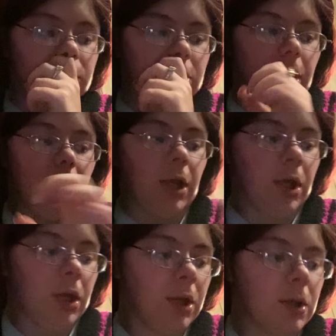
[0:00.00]
Sorry.
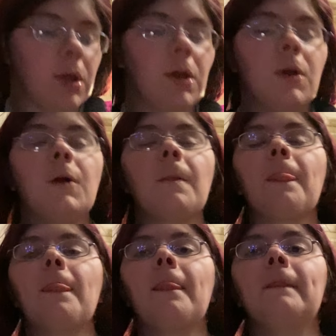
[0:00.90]

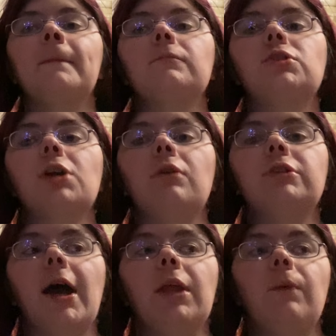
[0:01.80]
So,
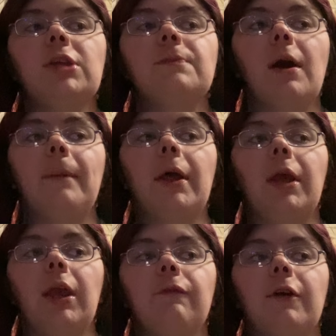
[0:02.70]
Daddy wakes me up at
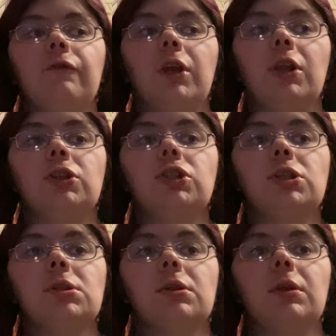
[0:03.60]
8:15.
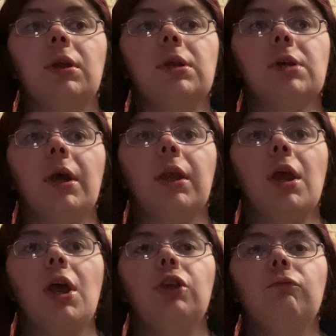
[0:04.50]
He's like,
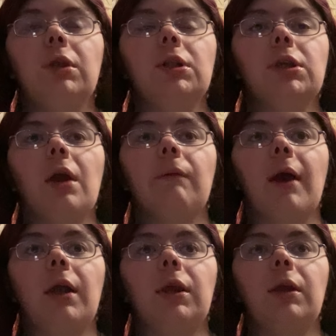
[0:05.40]
you need to get
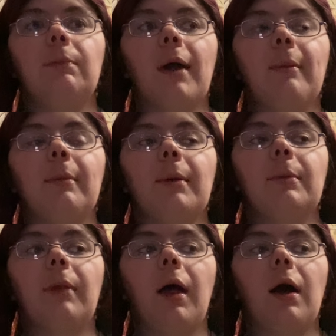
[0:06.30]
ready, blah, blah, blah,
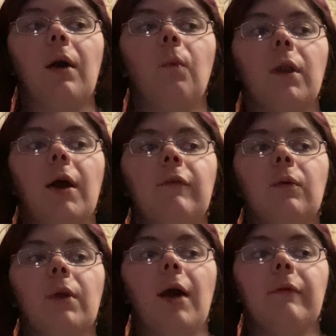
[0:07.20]
blah, blah,
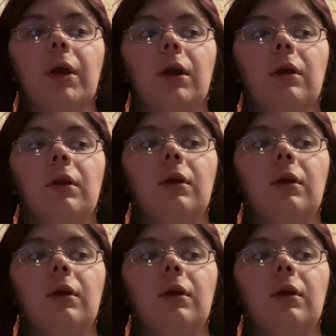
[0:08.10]
whatever, whatever.